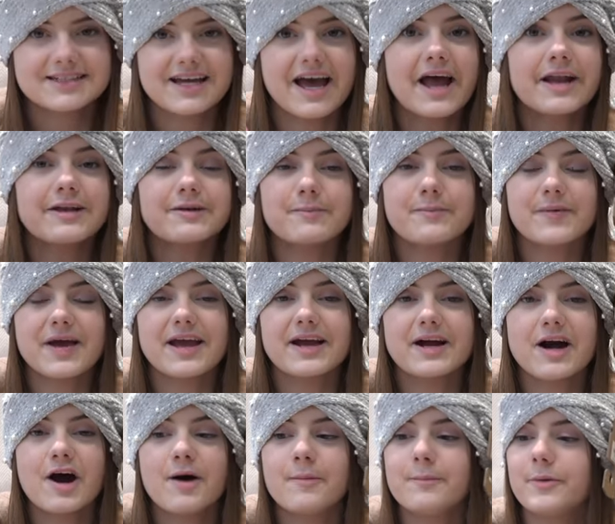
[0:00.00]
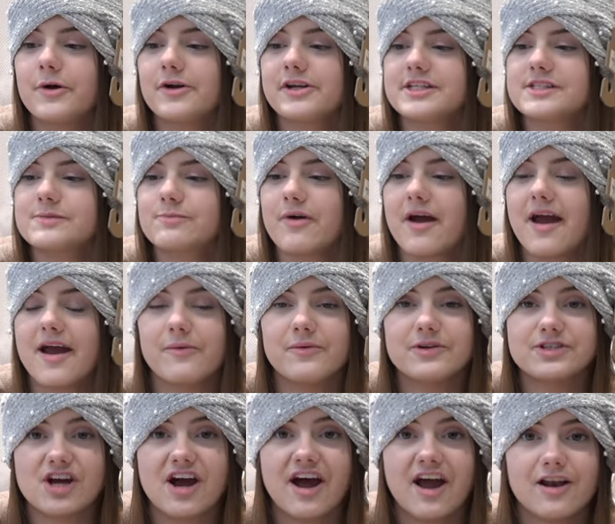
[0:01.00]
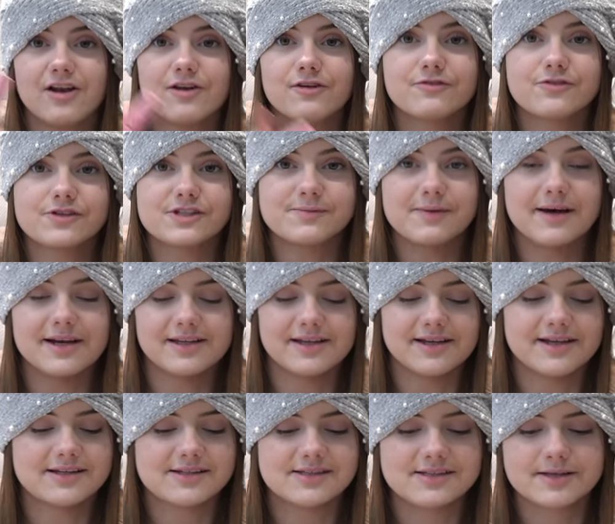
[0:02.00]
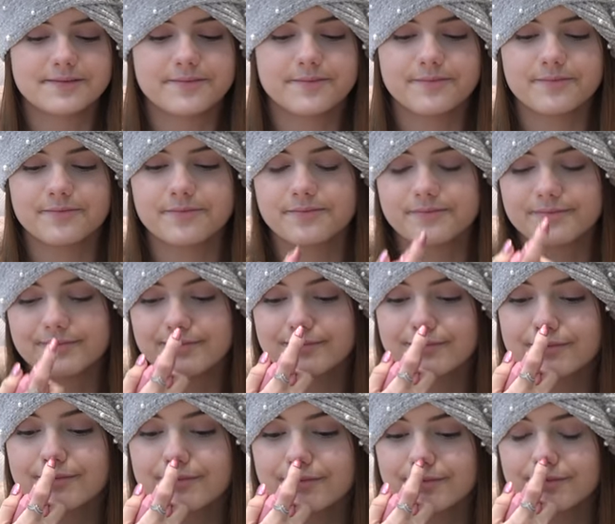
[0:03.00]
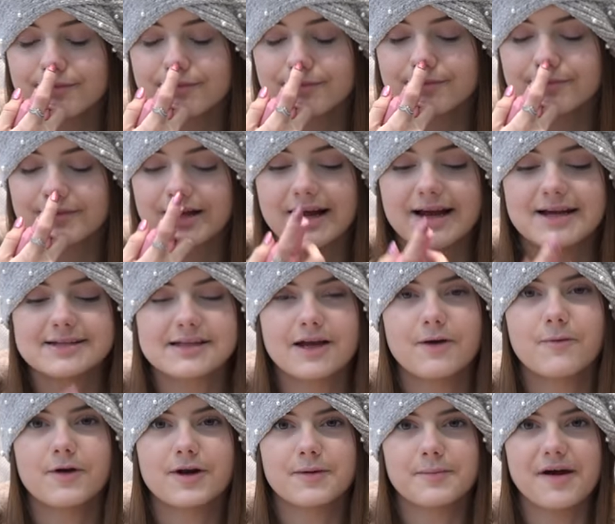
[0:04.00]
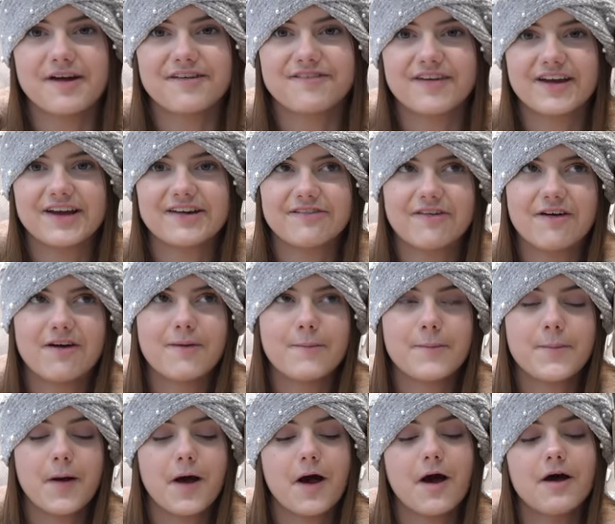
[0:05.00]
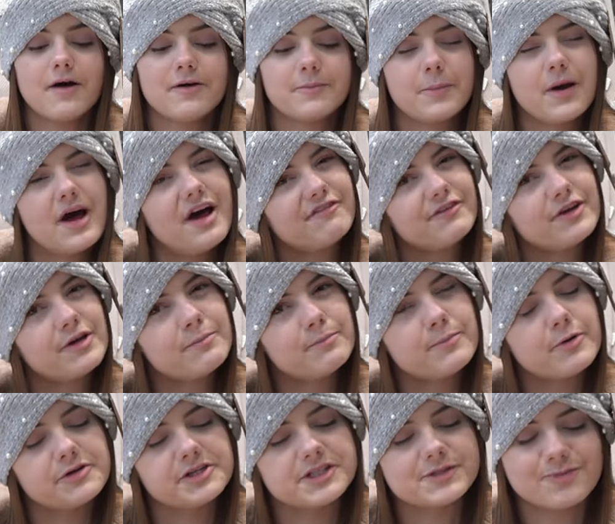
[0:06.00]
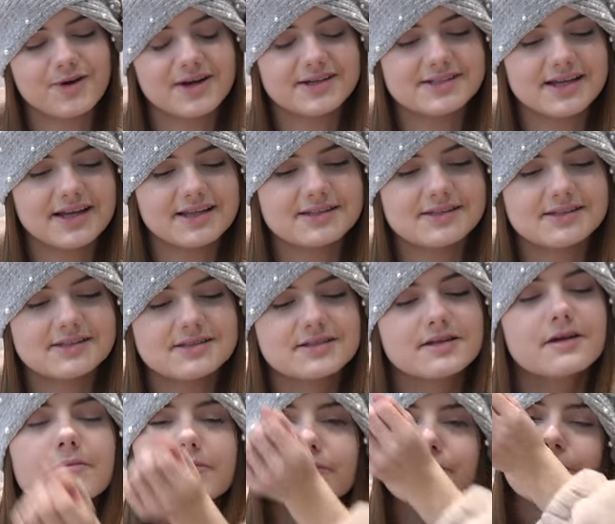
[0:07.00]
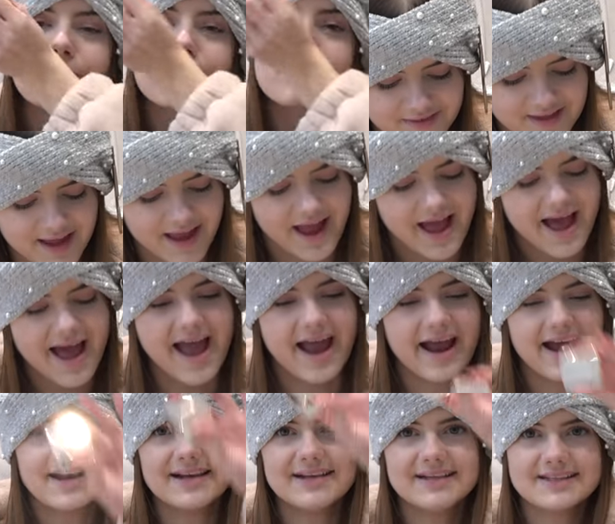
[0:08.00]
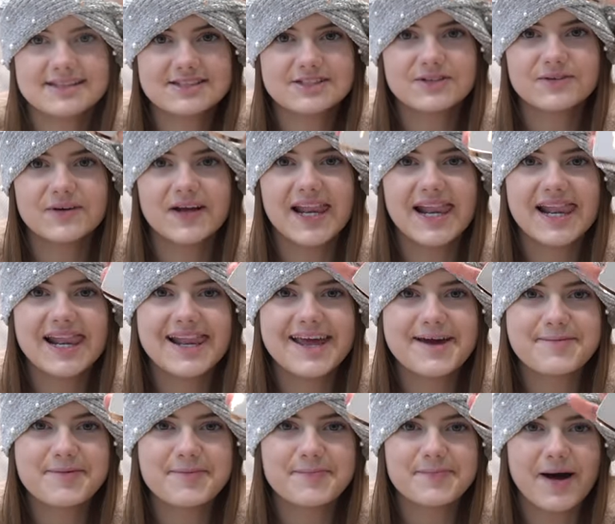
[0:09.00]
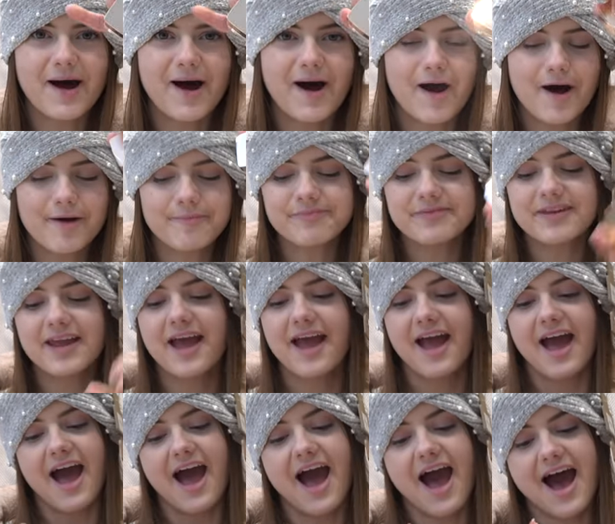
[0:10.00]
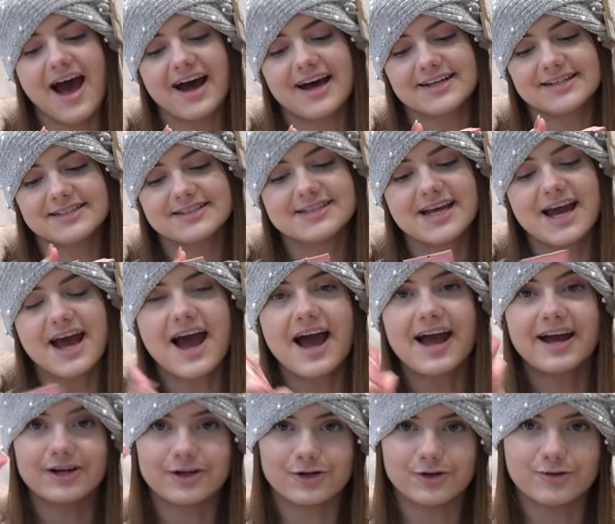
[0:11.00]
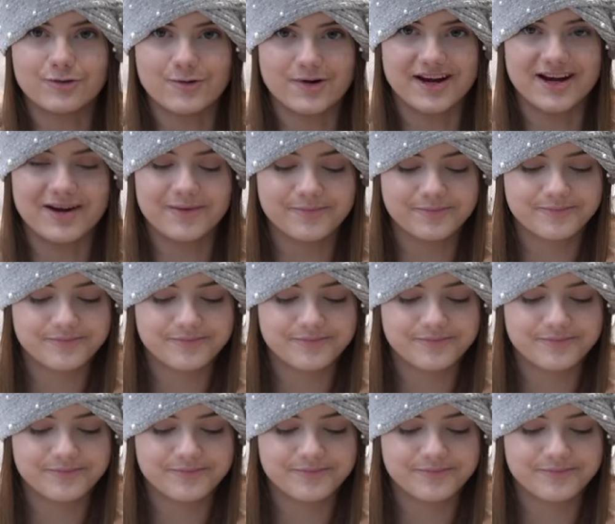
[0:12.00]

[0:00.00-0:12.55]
Ted Baker body spray, which I love the smell of this. It's like one of my favourite perfume body spray scents. A little lip balm and hand cream.